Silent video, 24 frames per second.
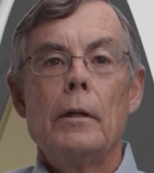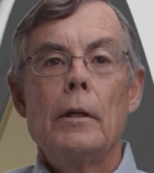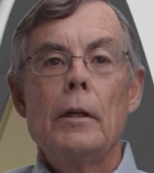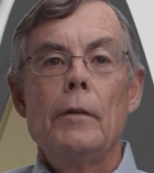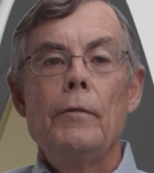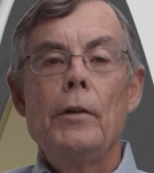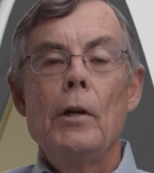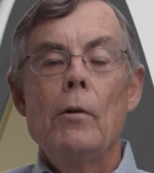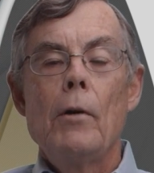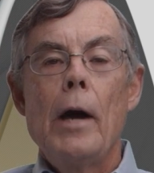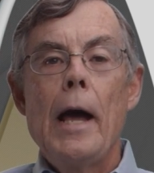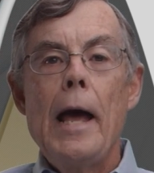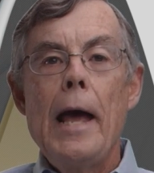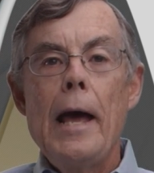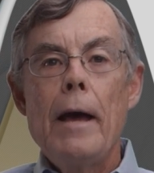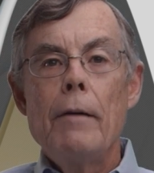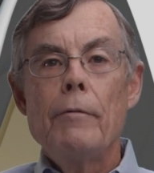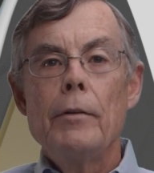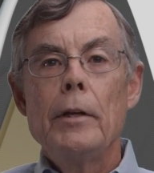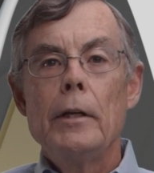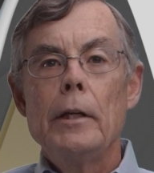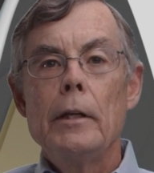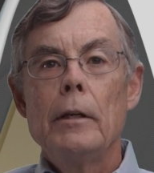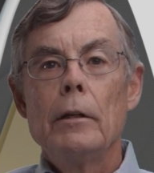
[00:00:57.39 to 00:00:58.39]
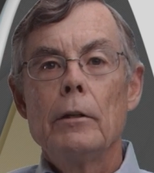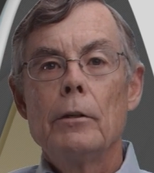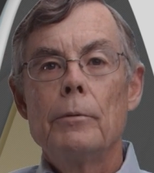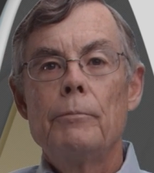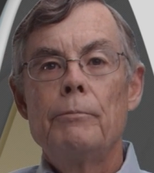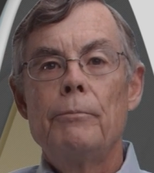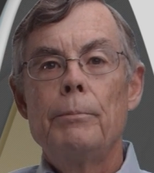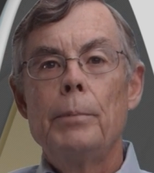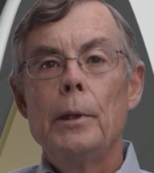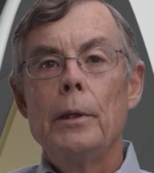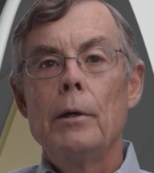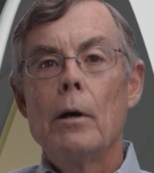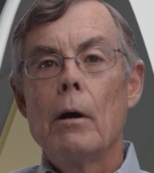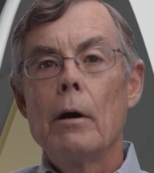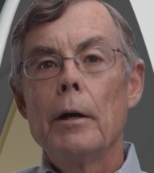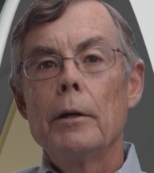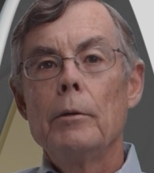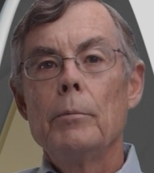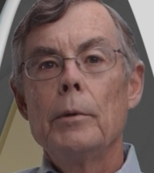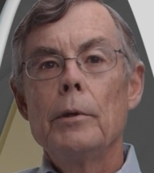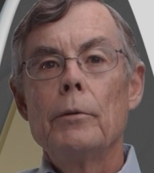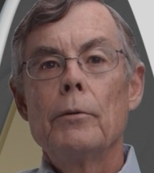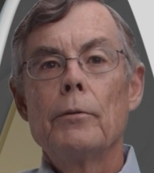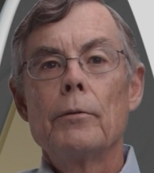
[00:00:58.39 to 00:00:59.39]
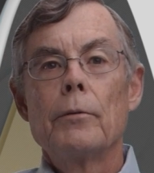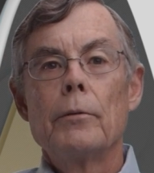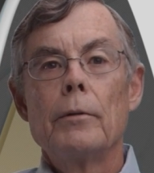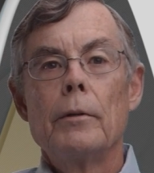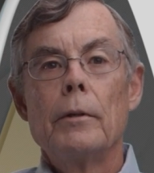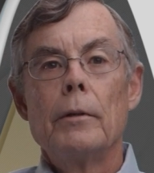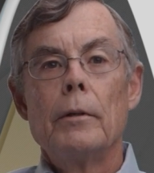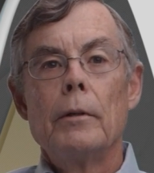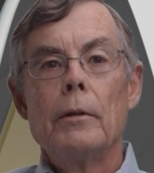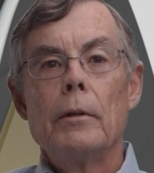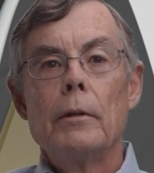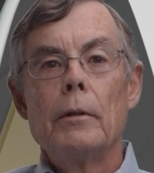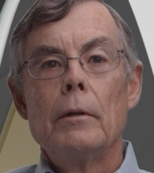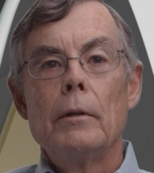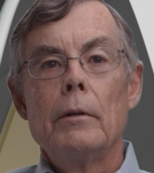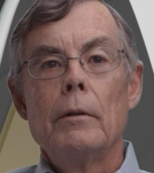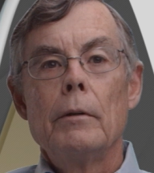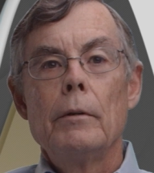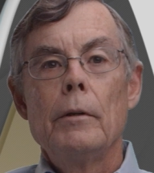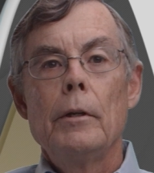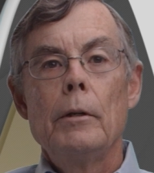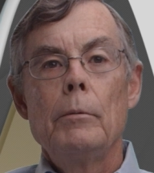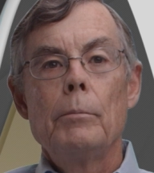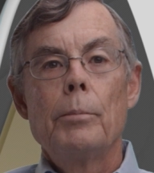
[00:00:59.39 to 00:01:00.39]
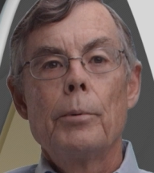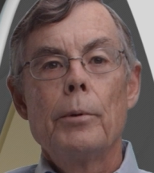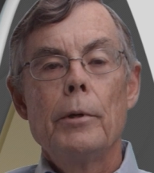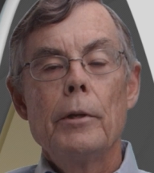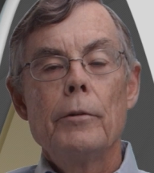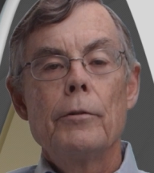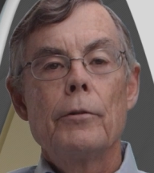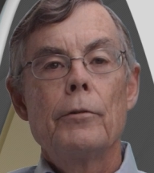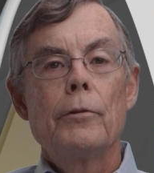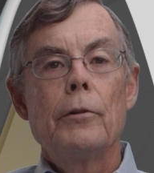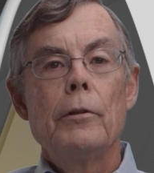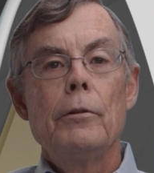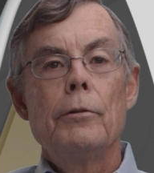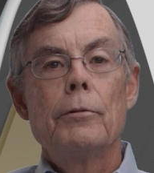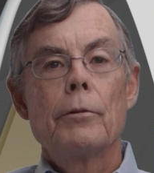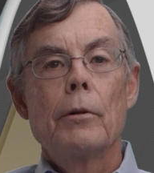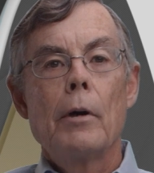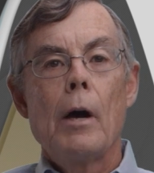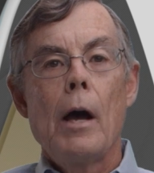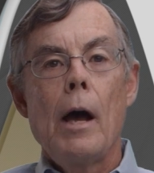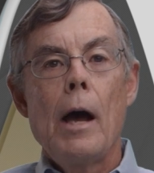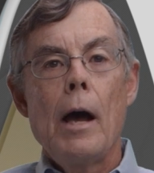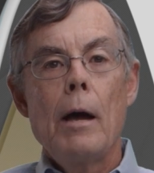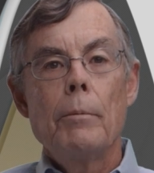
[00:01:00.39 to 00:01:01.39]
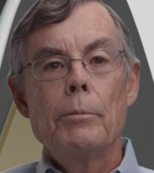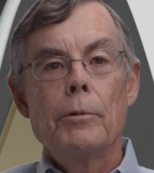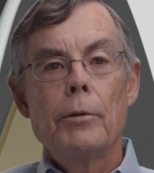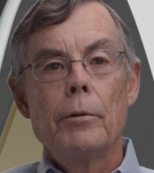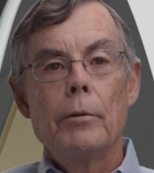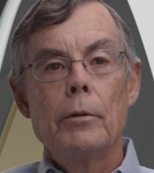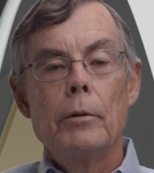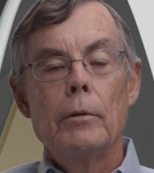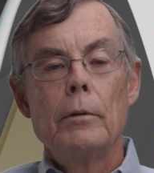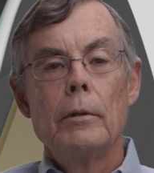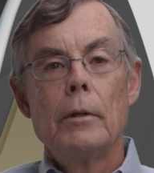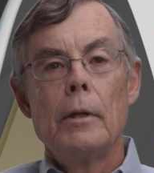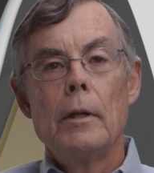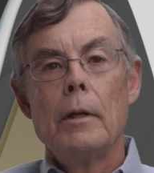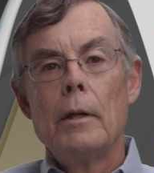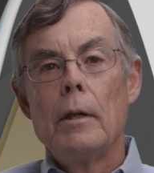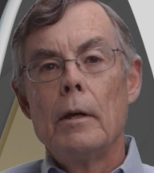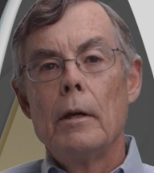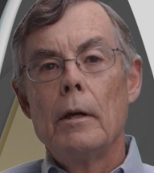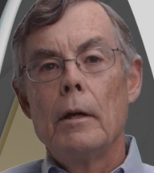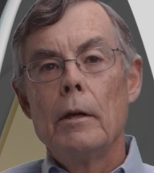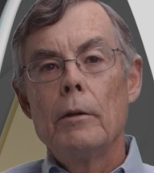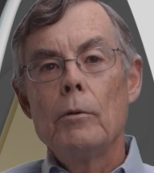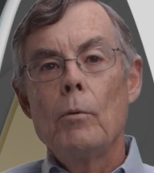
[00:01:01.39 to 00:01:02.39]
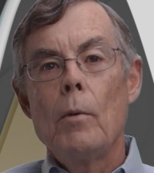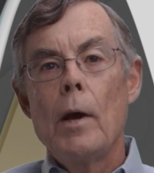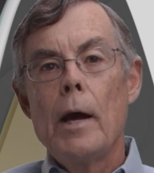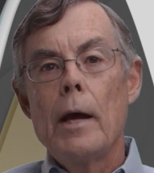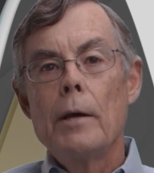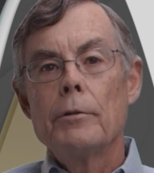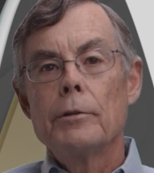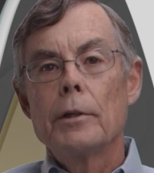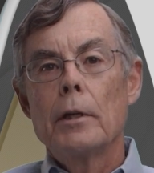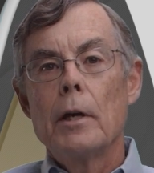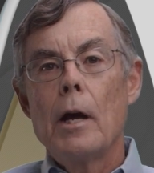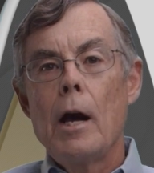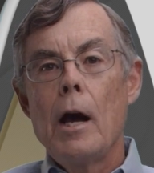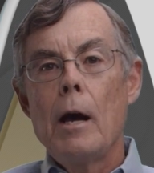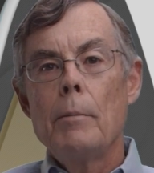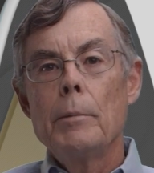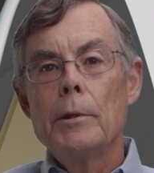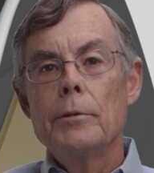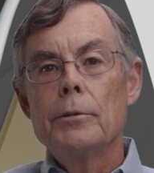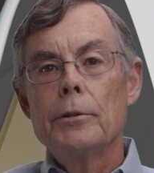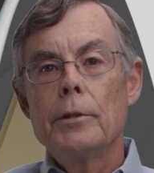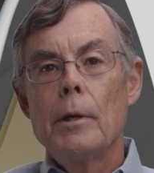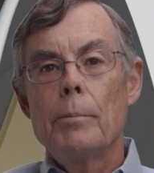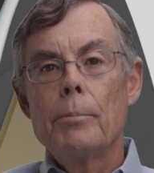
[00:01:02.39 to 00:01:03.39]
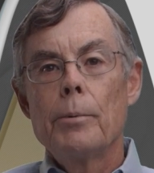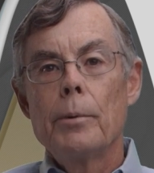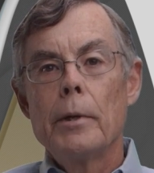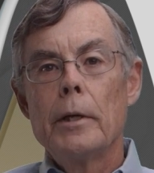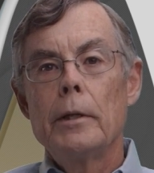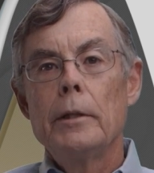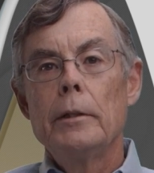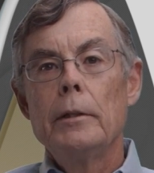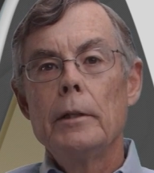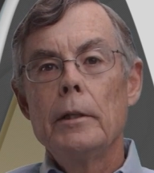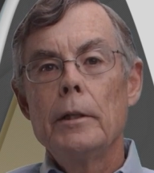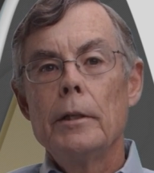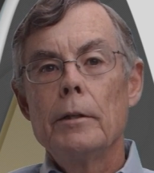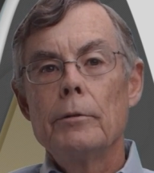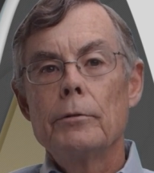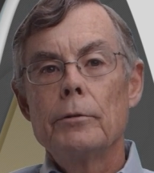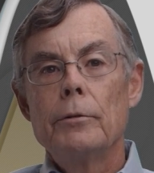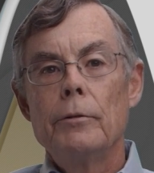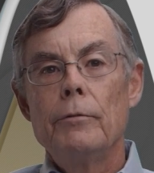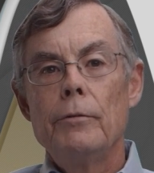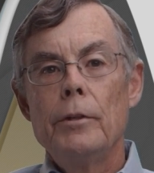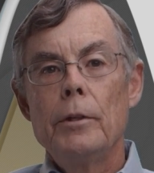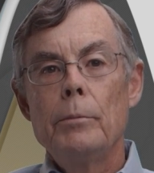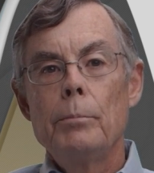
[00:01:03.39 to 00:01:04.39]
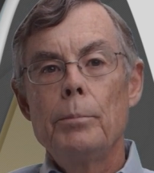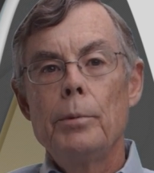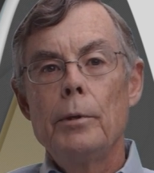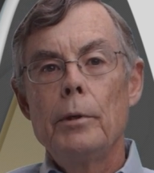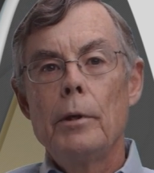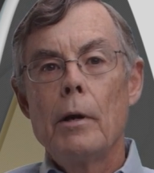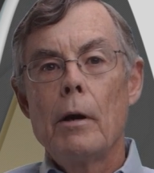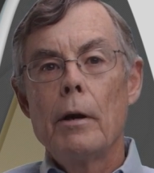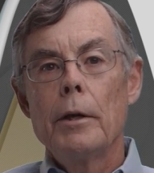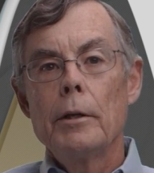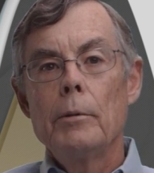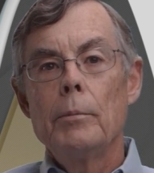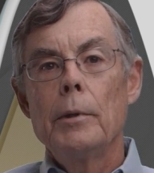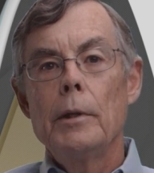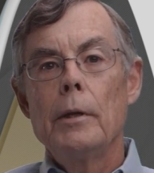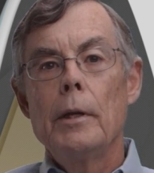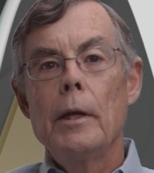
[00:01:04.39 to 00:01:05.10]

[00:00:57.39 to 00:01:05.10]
If you don't have any input arguments, then parentheses are optional. Otherwise, a comma-separated list of input argument